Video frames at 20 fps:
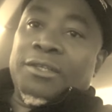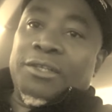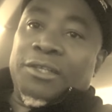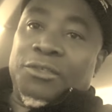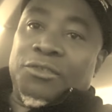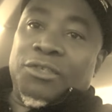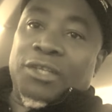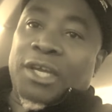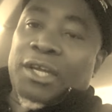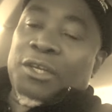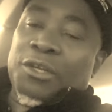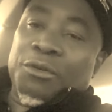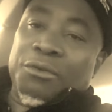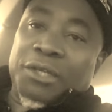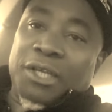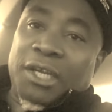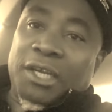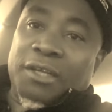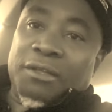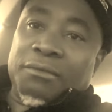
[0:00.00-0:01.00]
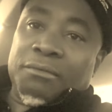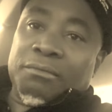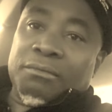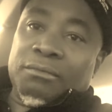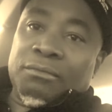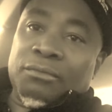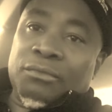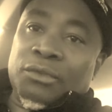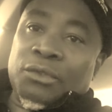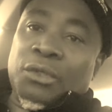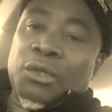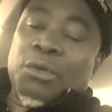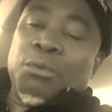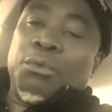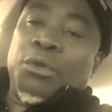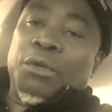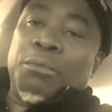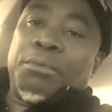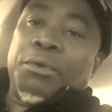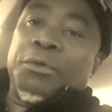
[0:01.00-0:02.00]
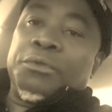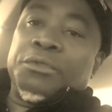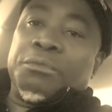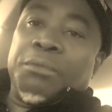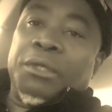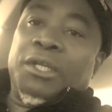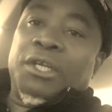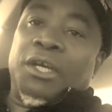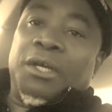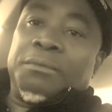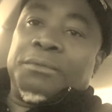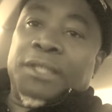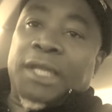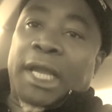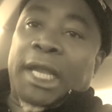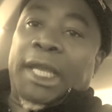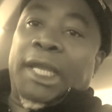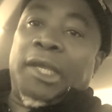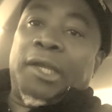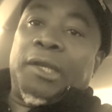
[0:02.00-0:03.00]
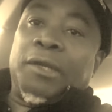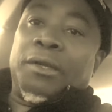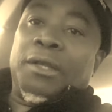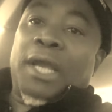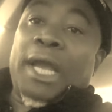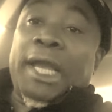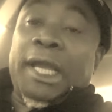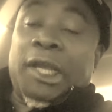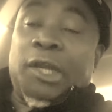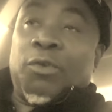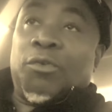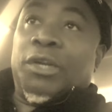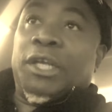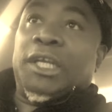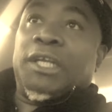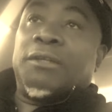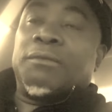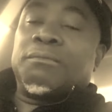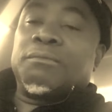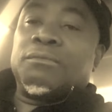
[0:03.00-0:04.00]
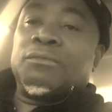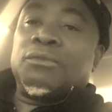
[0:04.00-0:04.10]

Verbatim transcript: Did you not know that? when a person becomes ang- angry,